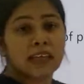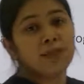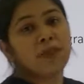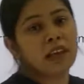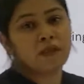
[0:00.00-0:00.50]

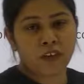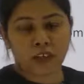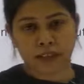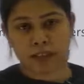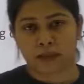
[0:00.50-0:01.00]
email
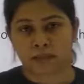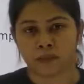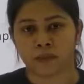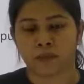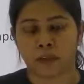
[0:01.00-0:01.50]
filtering,
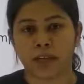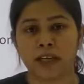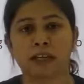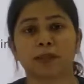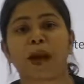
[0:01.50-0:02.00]

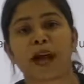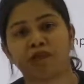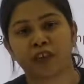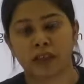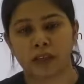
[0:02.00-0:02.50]
right? Spam
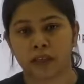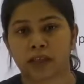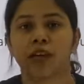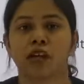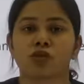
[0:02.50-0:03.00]
filtering.
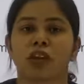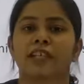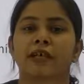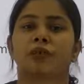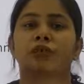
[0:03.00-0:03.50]
So let's
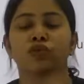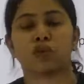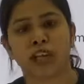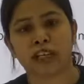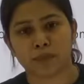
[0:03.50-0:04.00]
suppose you
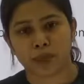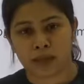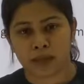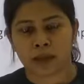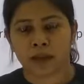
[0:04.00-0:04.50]
get a
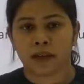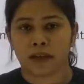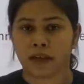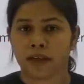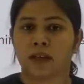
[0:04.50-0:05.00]
mail,
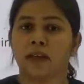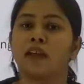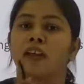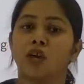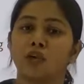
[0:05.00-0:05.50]
right?
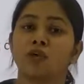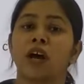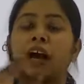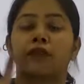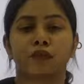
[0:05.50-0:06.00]
Now you
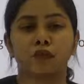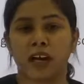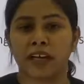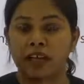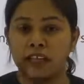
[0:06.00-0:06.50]
have to
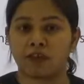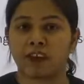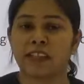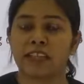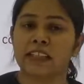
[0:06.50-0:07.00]

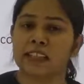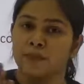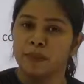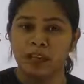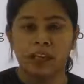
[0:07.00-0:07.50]
identify that this
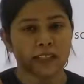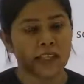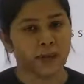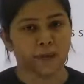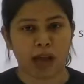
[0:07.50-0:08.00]
mail is a
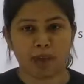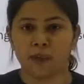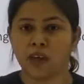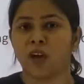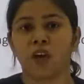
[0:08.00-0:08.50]
spam
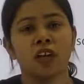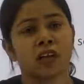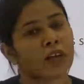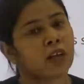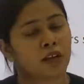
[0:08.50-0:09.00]
mail or
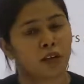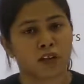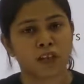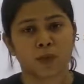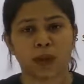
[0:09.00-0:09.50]

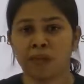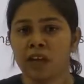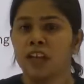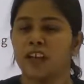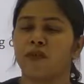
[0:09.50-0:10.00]
non-spam.
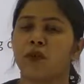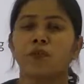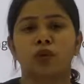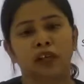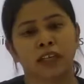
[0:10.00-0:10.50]
If you
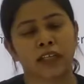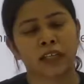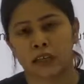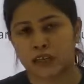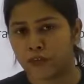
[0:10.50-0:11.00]
would
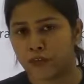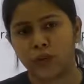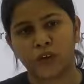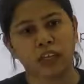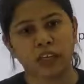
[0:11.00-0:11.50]

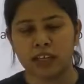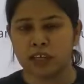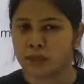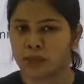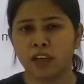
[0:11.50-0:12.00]
read an
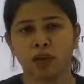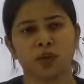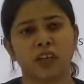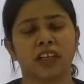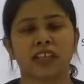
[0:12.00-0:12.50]
email, you
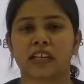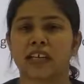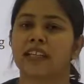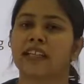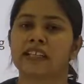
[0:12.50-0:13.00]
would
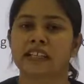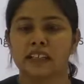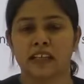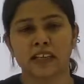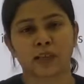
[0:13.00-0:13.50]
understand that is it
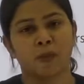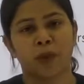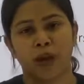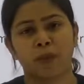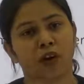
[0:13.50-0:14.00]
a
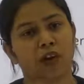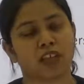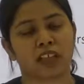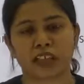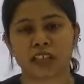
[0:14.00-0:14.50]
spam or
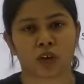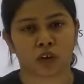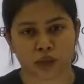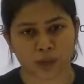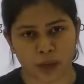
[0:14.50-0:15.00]
it is
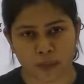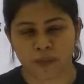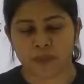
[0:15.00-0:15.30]
not spam,